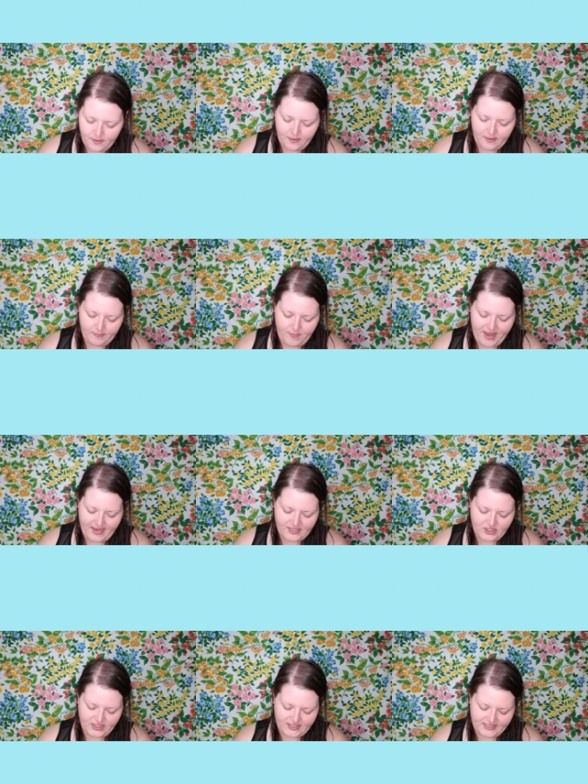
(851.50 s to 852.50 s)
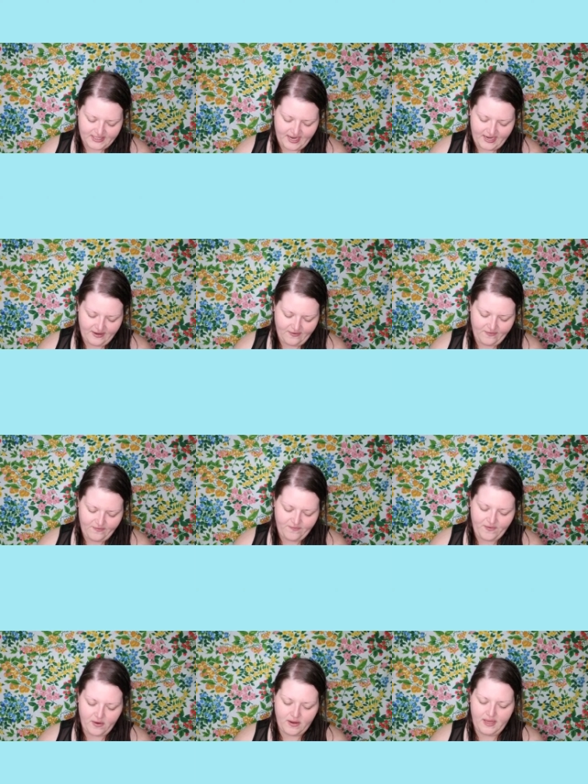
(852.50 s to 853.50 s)
The packaging is kind of
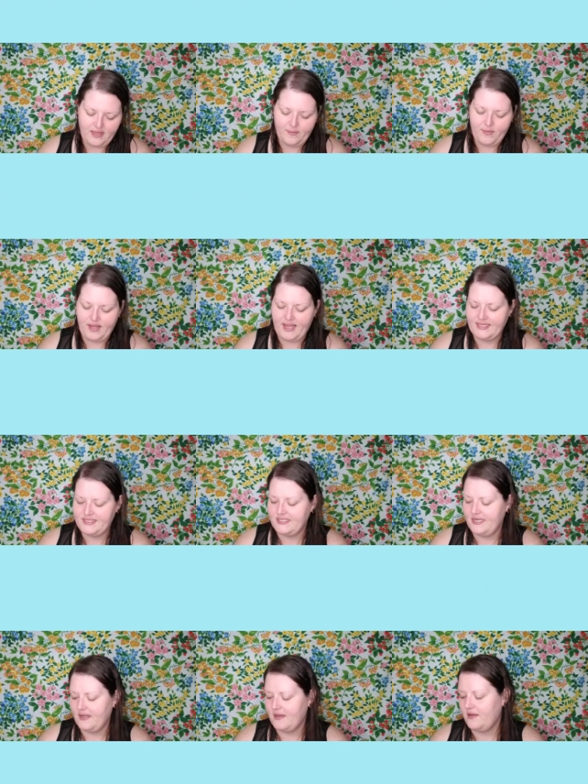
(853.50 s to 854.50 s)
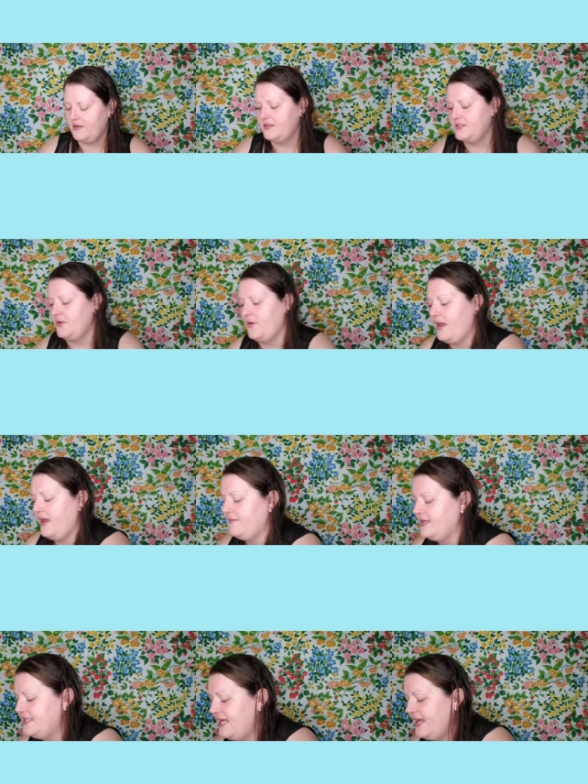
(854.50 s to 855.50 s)
funky, the plastic. So I'll have
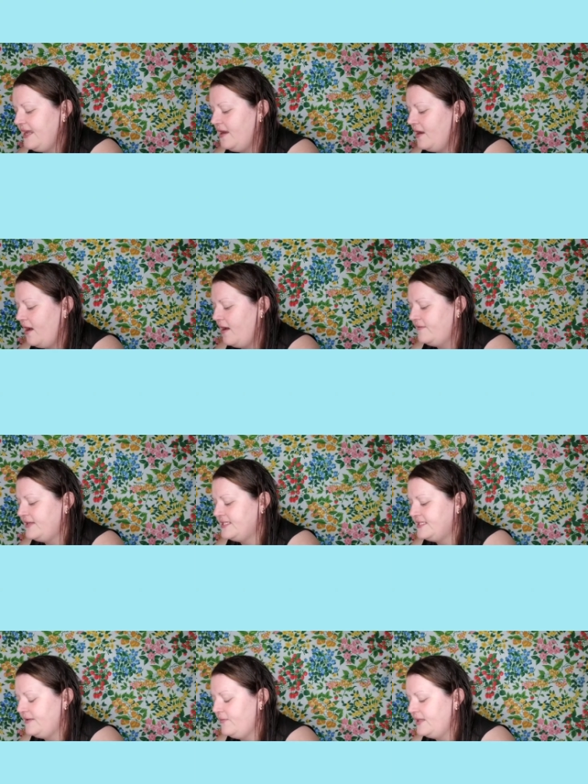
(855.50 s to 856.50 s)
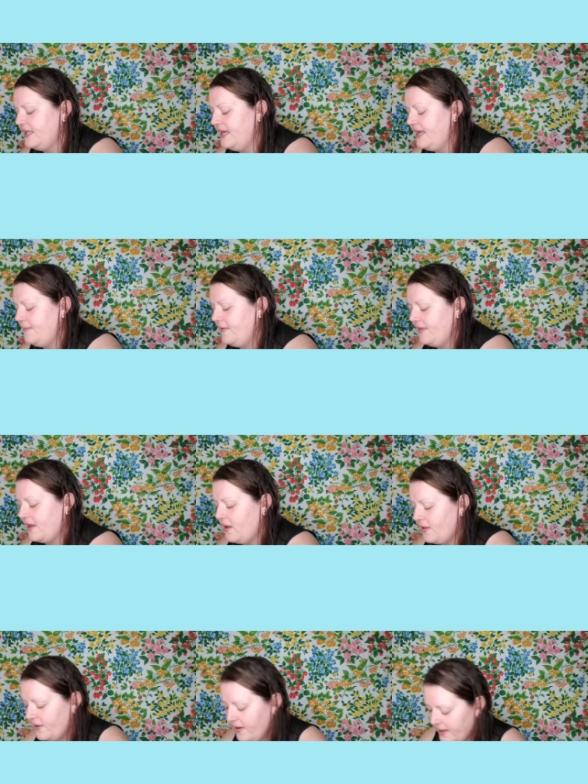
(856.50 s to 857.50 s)
to take it off to see what the name of the
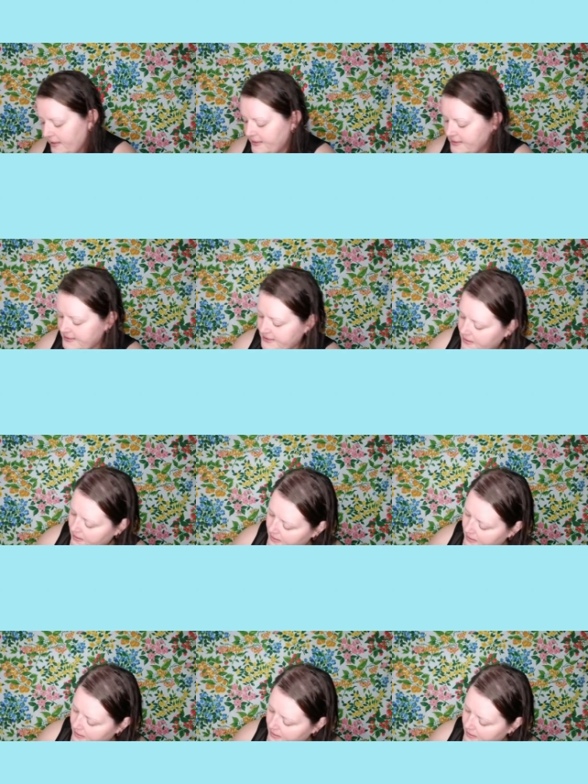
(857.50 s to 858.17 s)
color is.